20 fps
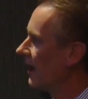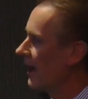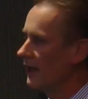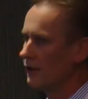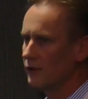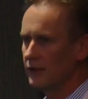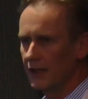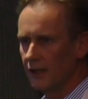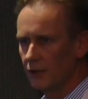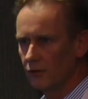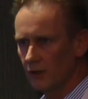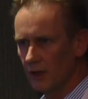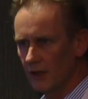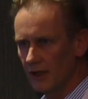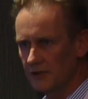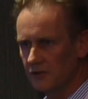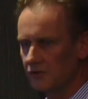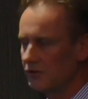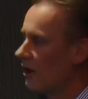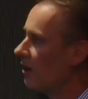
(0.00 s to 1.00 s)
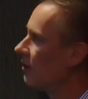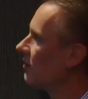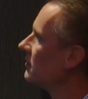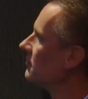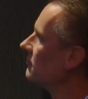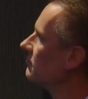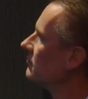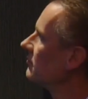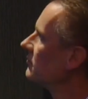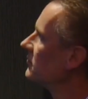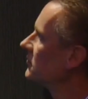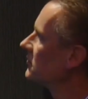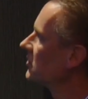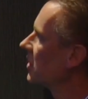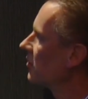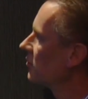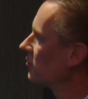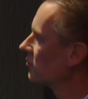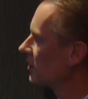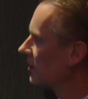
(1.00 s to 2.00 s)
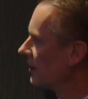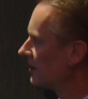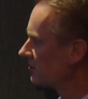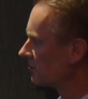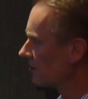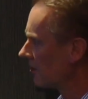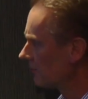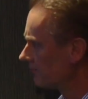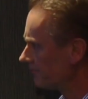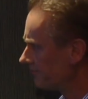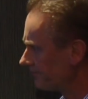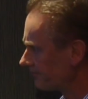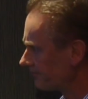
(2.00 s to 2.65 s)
LDL cholesterol and total cholesterol.